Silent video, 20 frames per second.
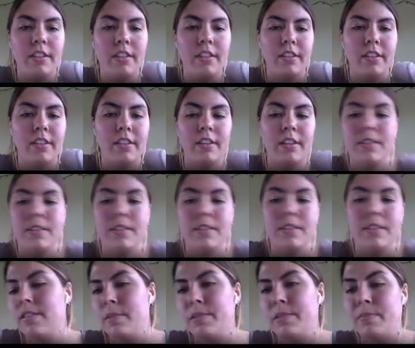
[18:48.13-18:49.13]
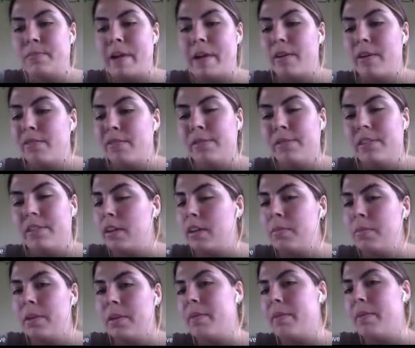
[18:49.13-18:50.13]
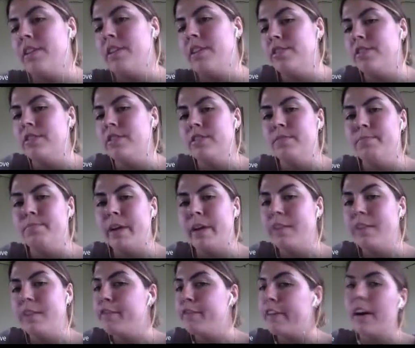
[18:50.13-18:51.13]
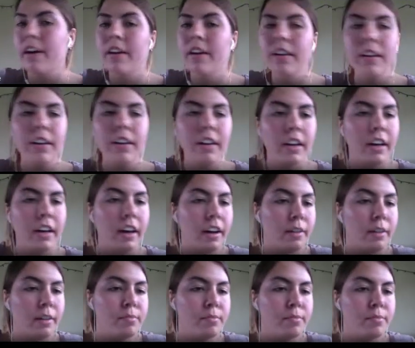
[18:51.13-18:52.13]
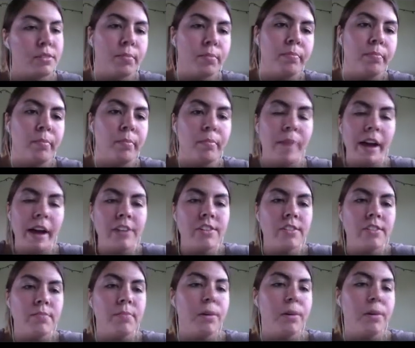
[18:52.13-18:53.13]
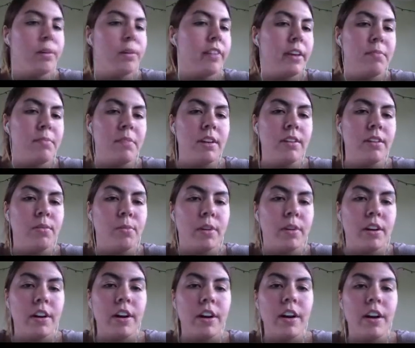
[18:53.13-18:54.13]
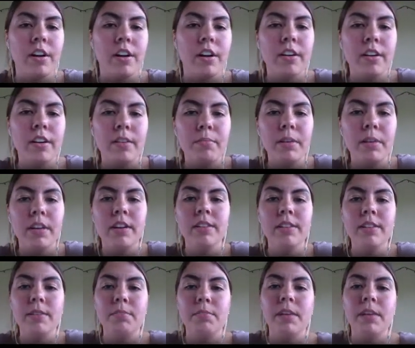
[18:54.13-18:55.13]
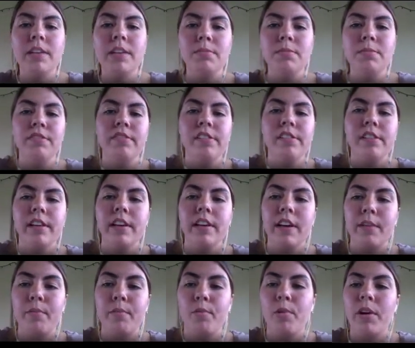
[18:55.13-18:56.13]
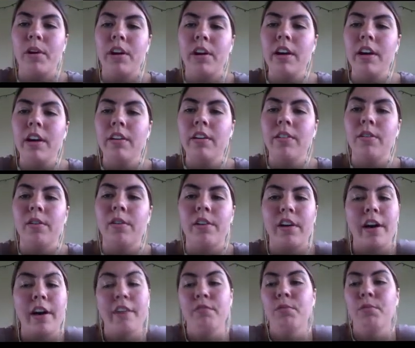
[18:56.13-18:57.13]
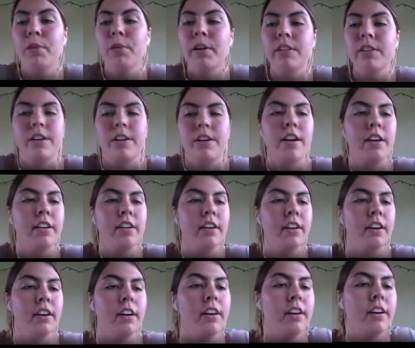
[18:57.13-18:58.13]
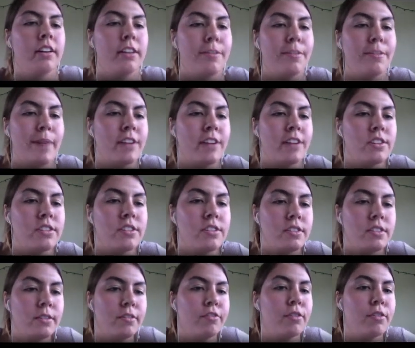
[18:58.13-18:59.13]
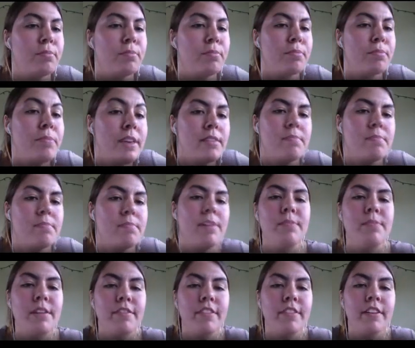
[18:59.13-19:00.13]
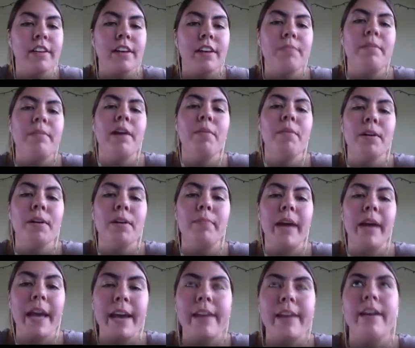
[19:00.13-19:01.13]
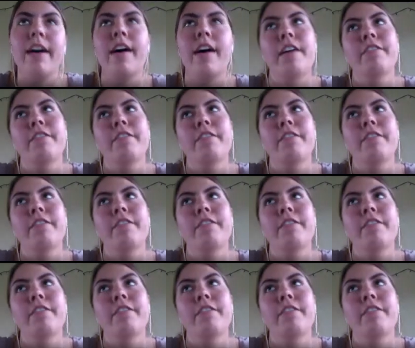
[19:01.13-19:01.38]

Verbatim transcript: this is the most powerful thing about badges by far. Um, so badges motivate me to work harder because it makes me feel like I'm working or I've worked hard the badges for me makes me feel like my work paid off.